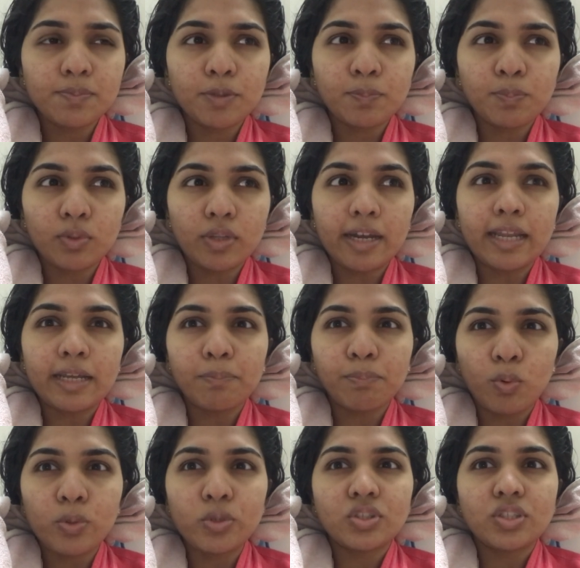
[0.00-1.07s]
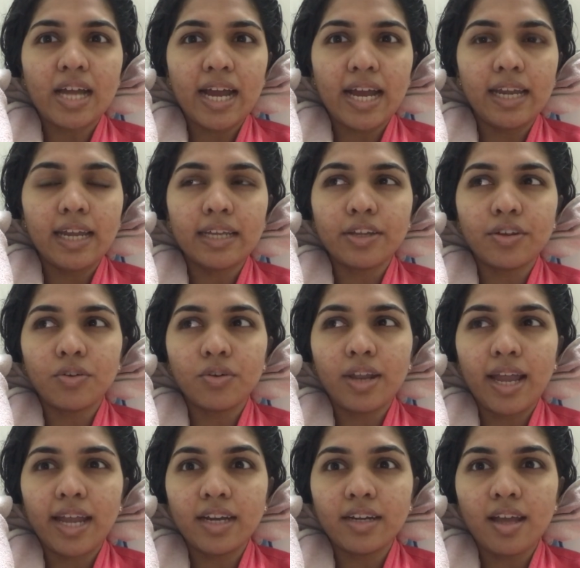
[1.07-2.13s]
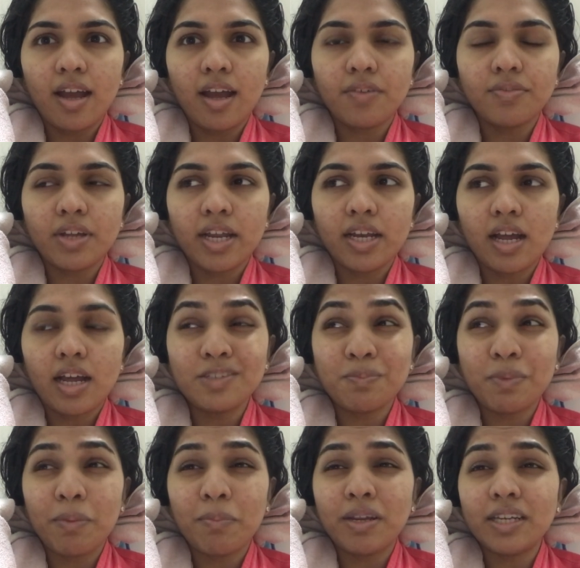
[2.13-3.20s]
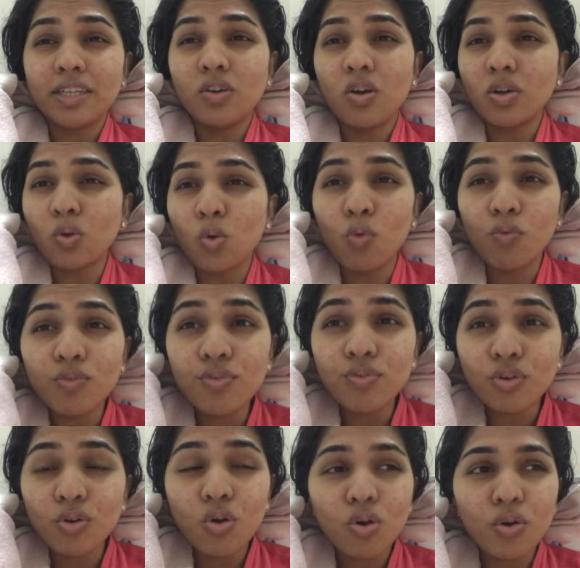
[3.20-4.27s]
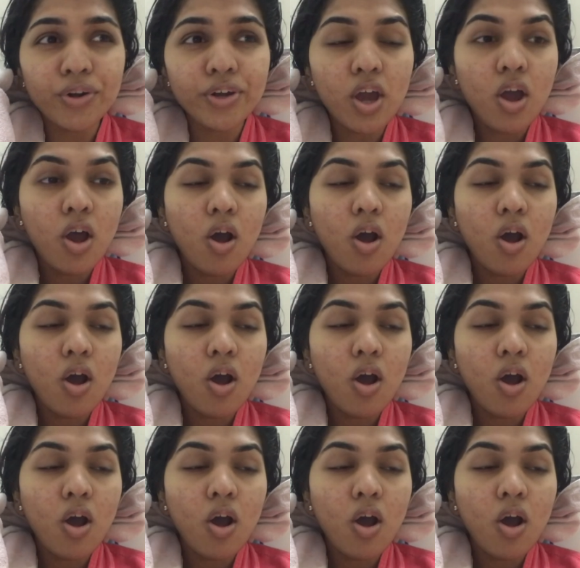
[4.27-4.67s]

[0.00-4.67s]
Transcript: But put that like post that, like, you know, 9.5-10 hours, maybe it got overflowed,